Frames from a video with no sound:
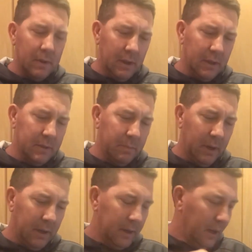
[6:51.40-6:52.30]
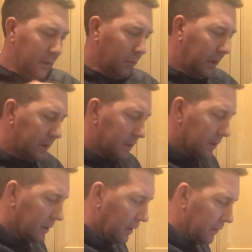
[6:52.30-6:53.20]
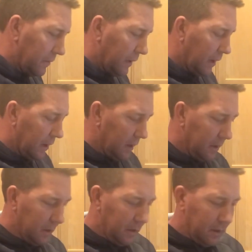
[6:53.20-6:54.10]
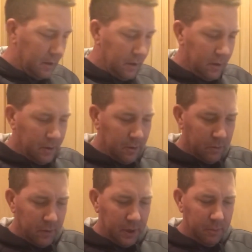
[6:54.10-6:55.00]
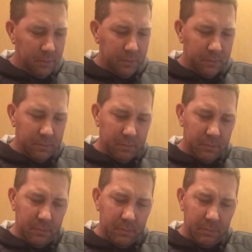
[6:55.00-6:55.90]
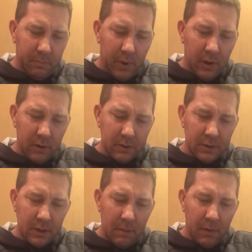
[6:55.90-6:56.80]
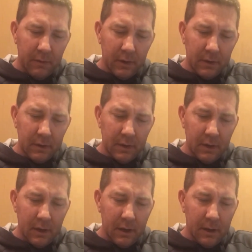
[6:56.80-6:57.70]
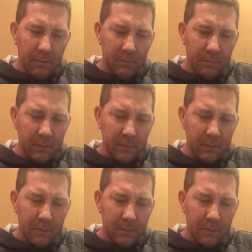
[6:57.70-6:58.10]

It's been another week since I've re-bottled some of it, and